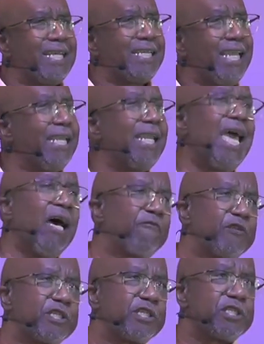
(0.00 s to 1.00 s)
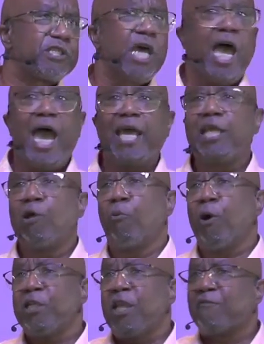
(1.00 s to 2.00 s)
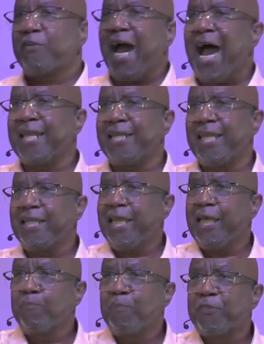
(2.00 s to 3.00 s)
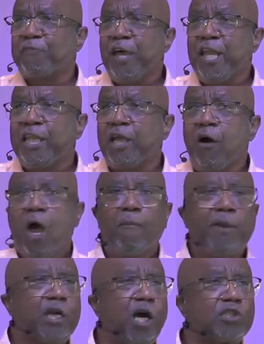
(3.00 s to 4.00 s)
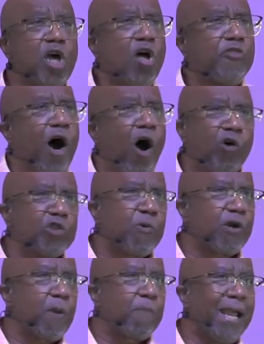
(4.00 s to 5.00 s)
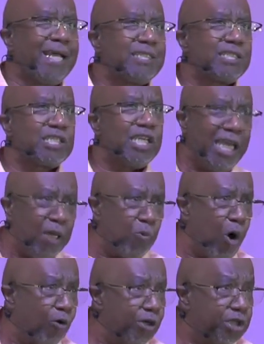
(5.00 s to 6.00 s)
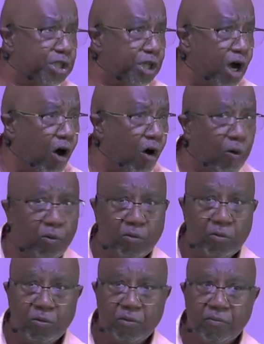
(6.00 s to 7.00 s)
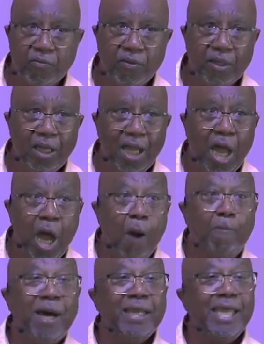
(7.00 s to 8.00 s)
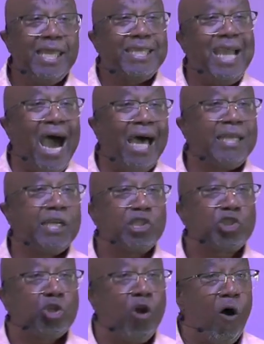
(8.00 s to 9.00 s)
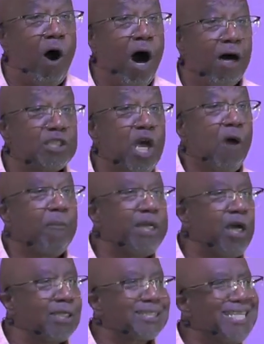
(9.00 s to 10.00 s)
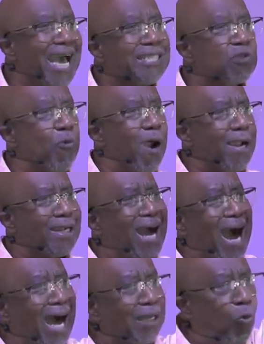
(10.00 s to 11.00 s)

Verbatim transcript: it in Ephesus and he wouldn't have gotten it in Bithynia because those were the places he wanted to go. But he got it in Troas because that's where God